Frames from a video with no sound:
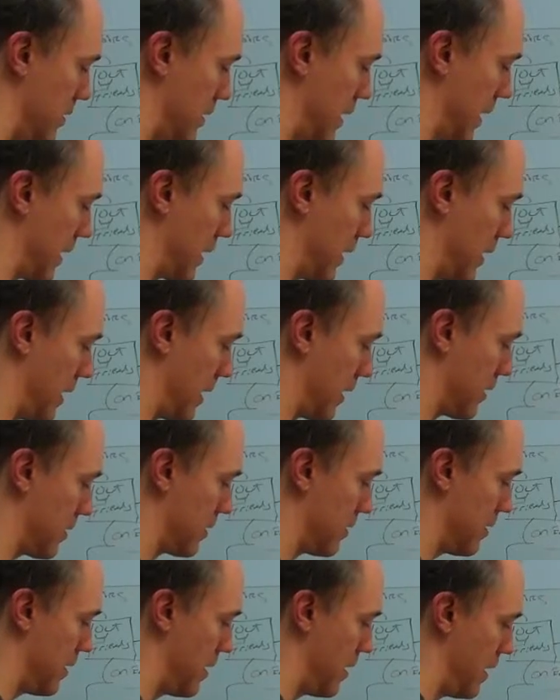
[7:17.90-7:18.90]

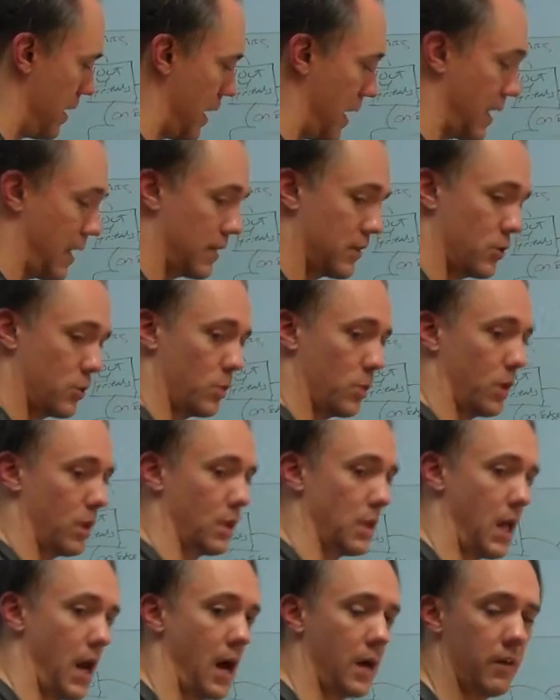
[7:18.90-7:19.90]
techniques. And I do a
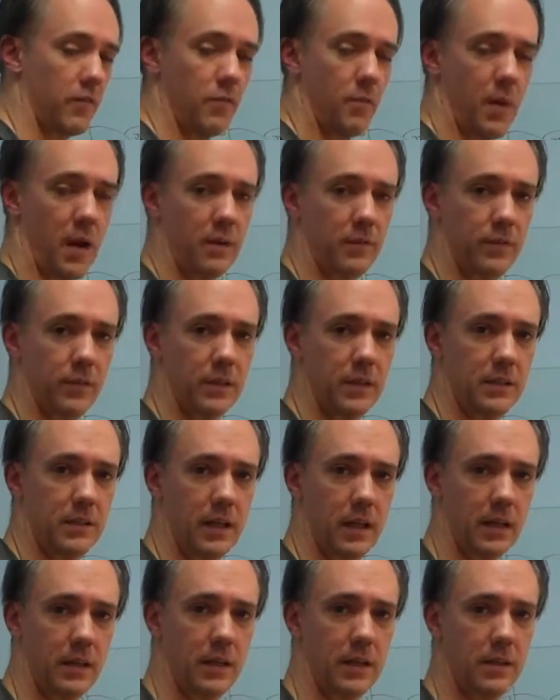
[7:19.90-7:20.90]
lot of mindfulness
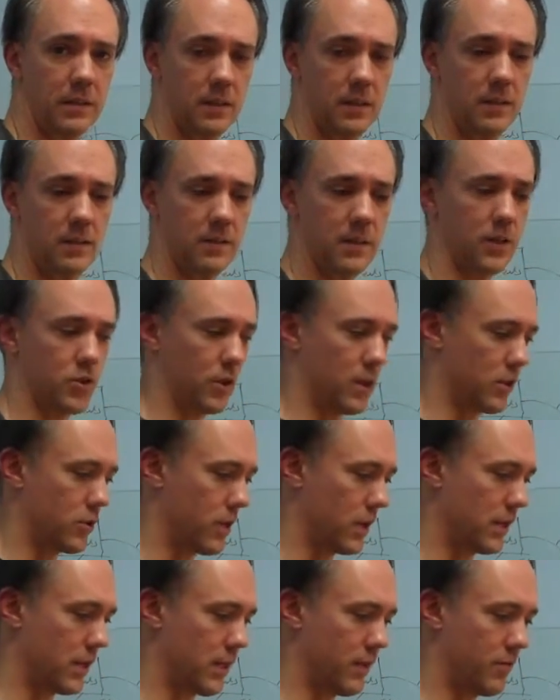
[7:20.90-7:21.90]
techniques in session. I
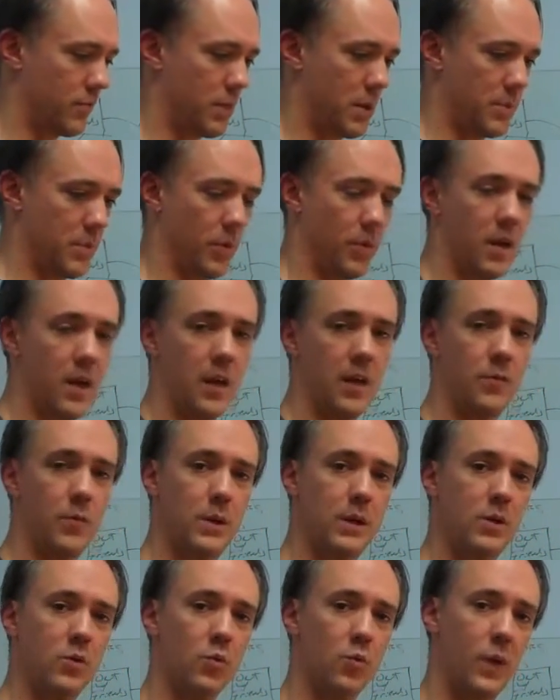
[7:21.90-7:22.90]
try to get people, if
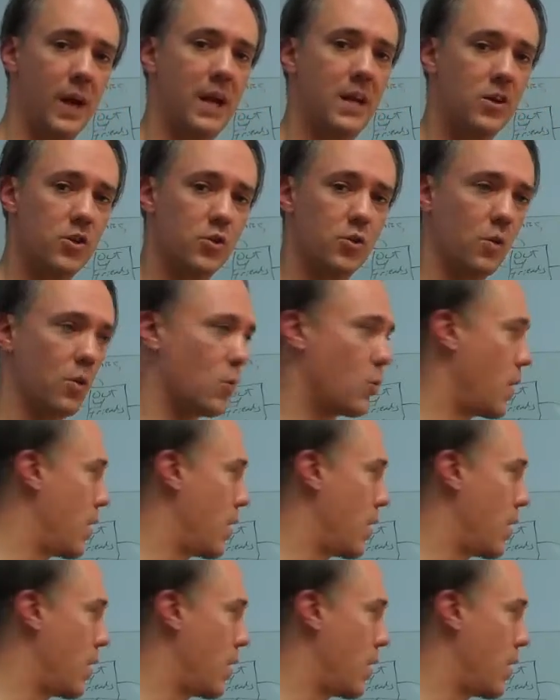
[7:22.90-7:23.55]
we can raise your